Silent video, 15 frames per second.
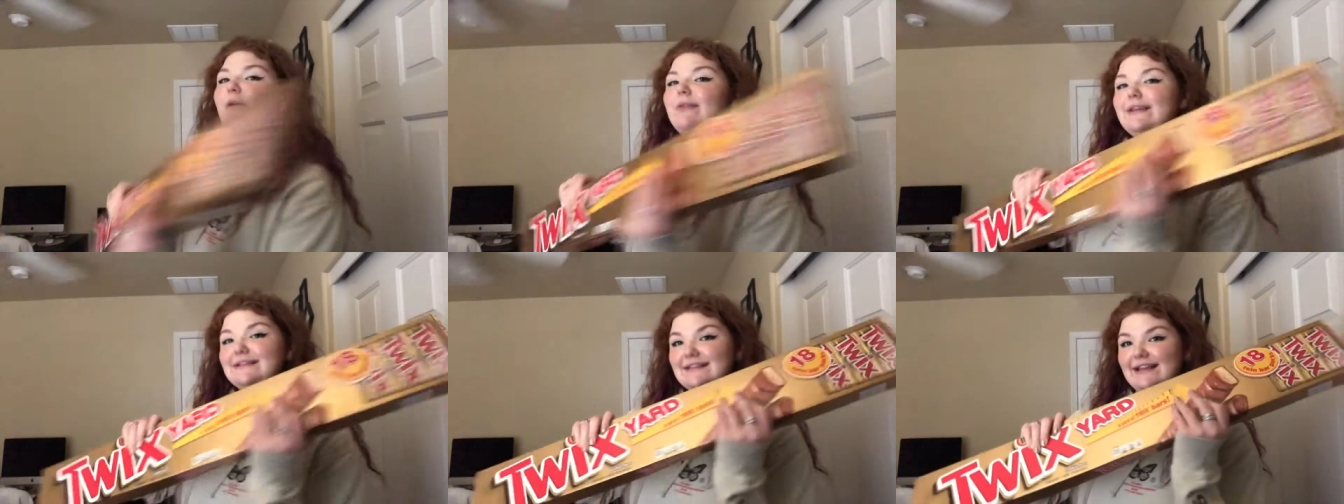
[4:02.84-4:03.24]

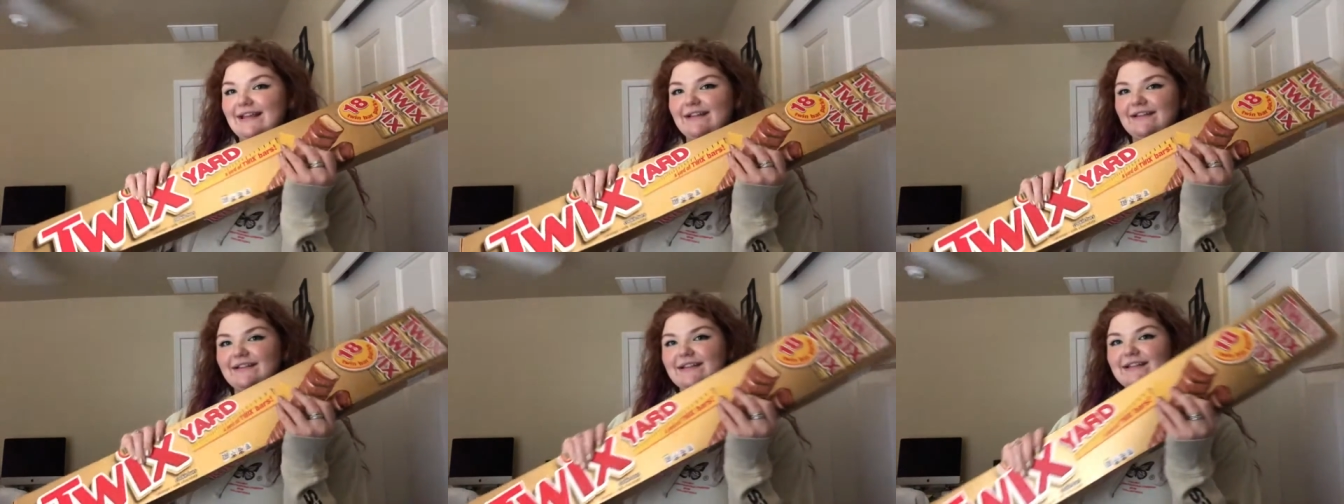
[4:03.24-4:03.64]
all these
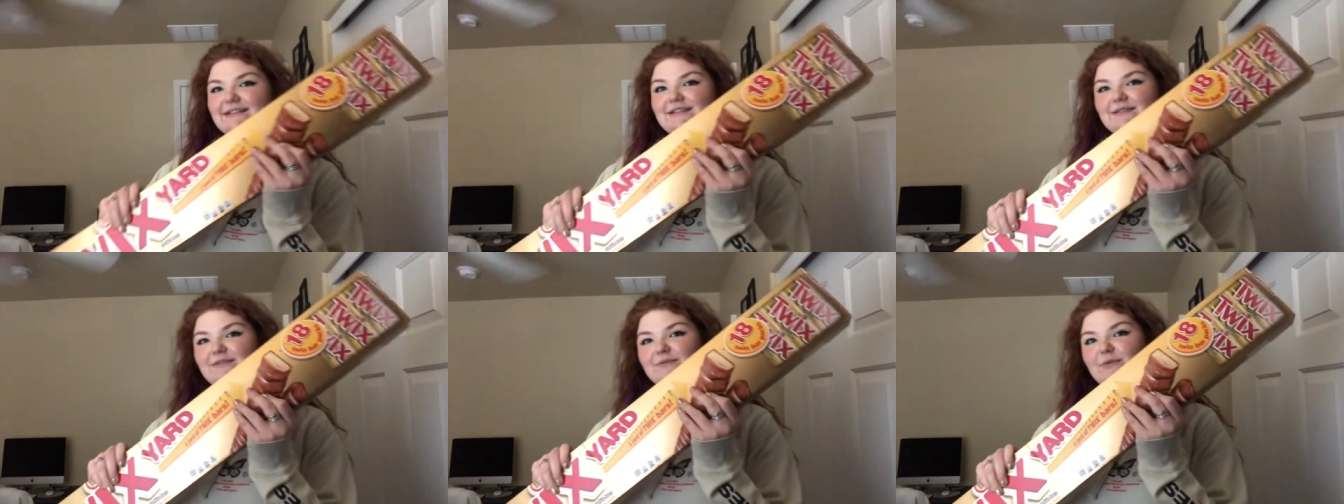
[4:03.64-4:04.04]
in because
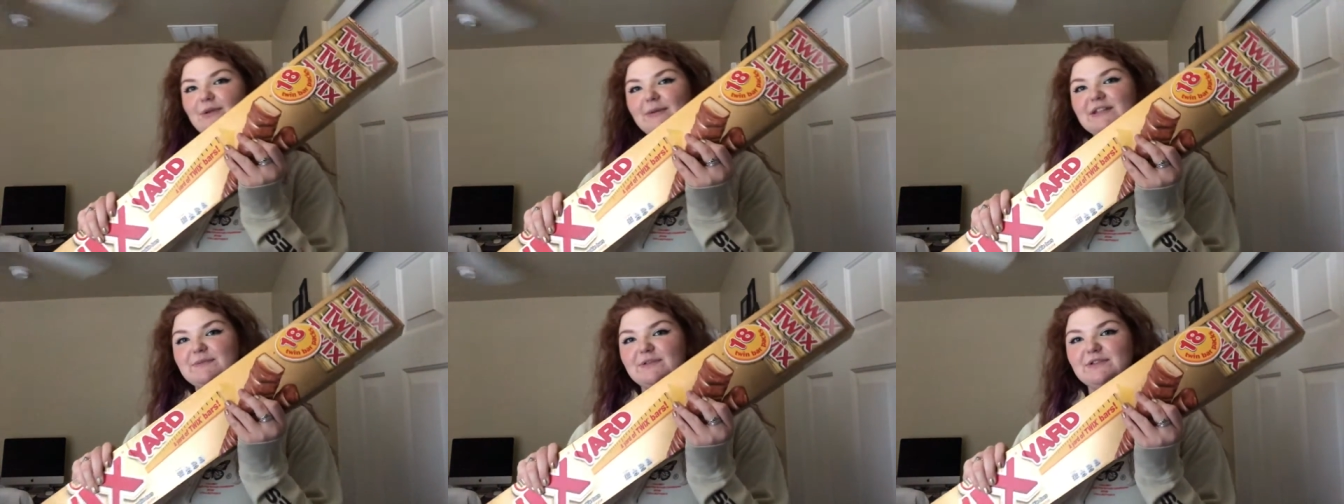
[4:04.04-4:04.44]

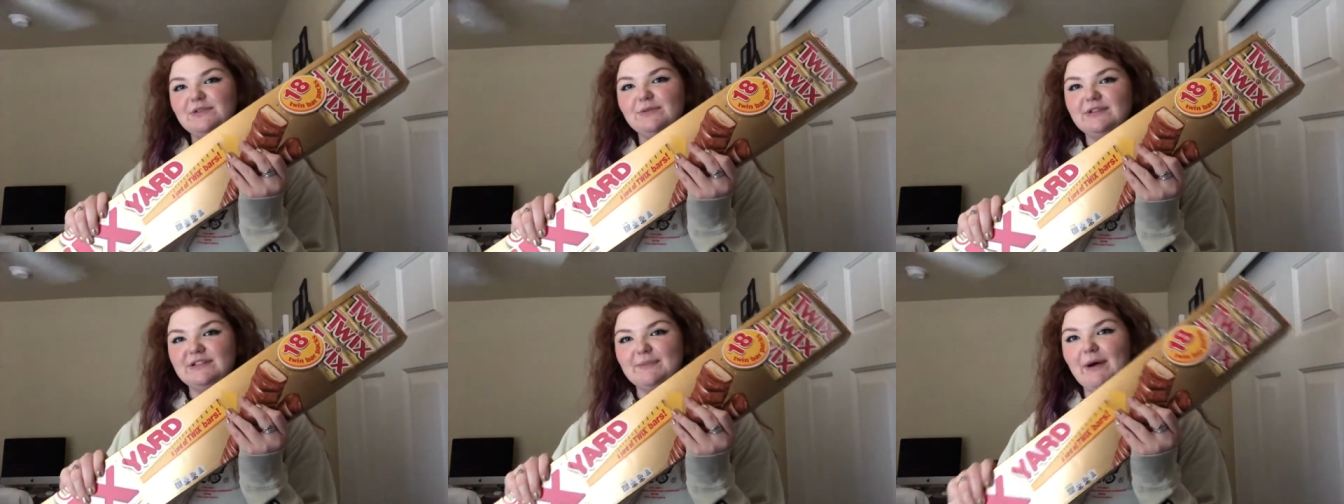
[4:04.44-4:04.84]
what am I supposed to
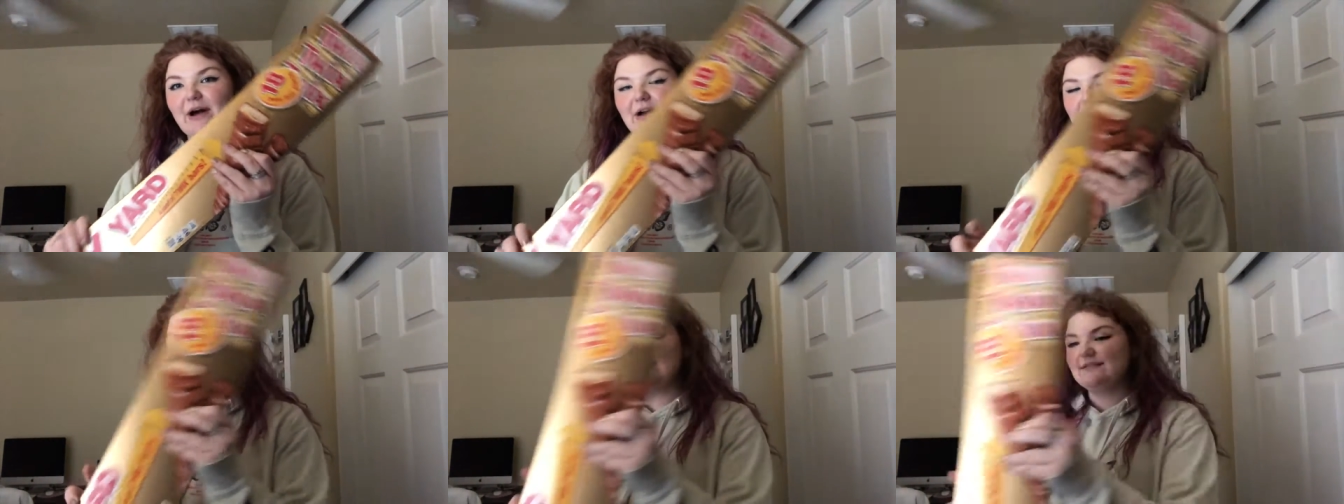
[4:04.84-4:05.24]
do with this
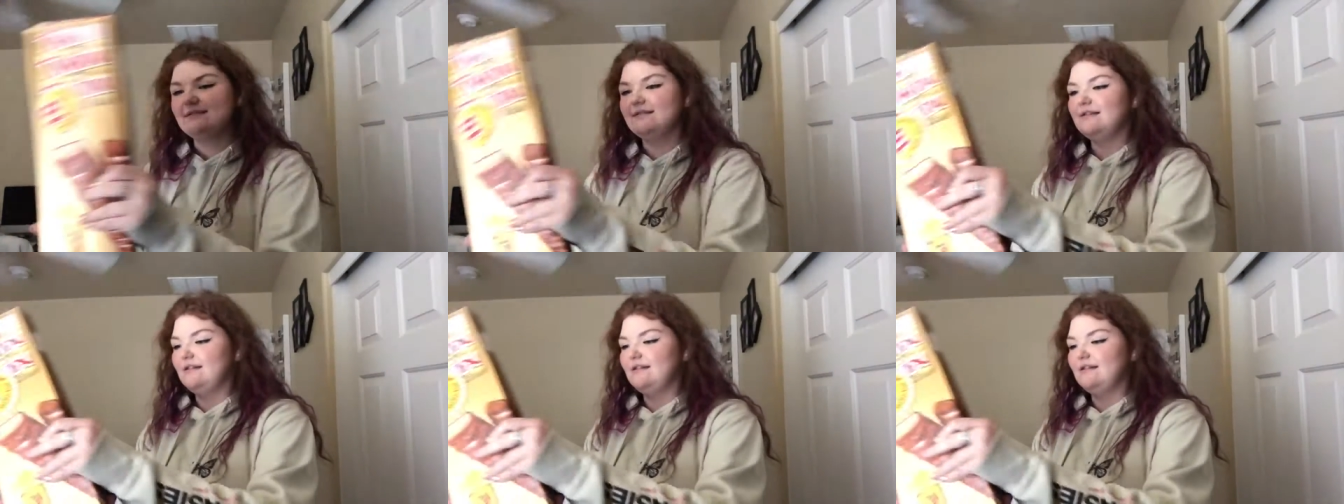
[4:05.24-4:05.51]
box?